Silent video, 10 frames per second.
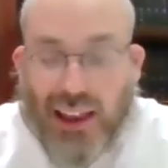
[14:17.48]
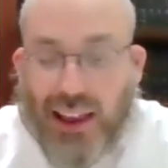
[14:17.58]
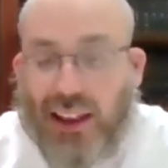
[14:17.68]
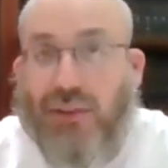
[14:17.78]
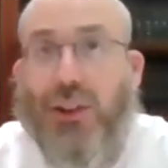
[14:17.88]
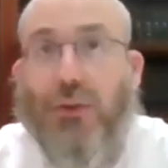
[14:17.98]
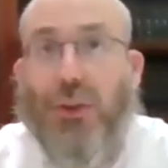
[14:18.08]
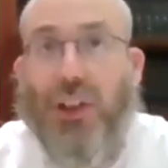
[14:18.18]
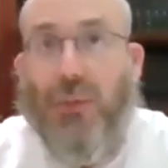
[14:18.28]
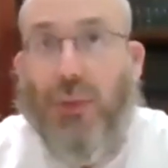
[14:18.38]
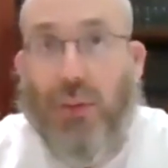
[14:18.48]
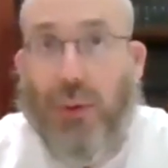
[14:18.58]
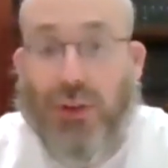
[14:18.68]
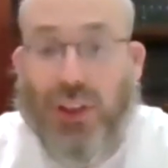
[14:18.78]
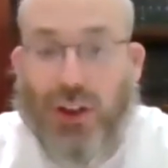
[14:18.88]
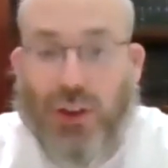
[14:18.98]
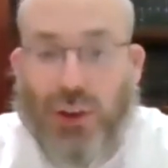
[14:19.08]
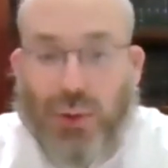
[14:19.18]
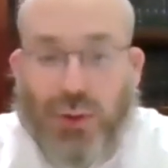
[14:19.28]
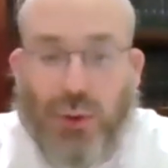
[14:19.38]
And they left Jerusalem where the
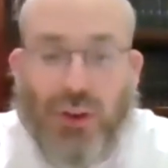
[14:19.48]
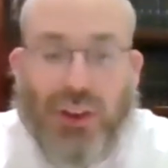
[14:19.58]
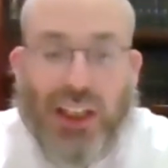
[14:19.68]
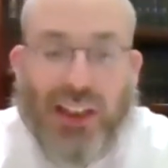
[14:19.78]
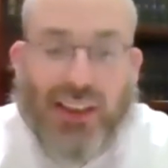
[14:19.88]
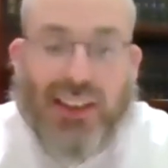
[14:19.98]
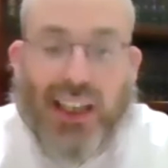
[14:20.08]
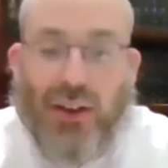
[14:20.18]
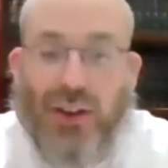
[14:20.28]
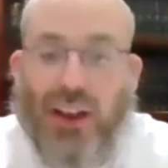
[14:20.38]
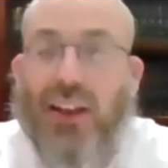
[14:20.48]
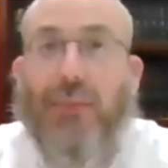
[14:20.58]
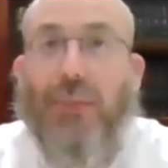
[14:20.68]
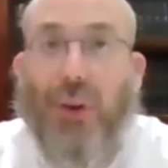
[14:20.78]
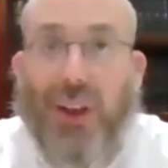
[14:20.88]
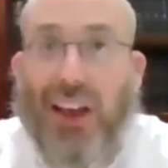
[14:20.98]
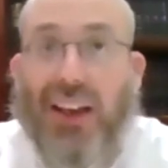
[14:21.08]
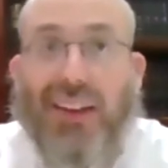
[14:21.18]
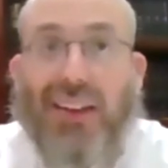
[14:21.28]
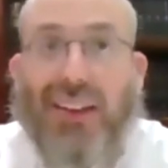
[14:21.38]
persecution was worst, and they settled in
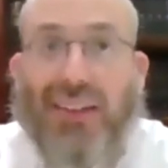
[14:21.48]
Modi'in.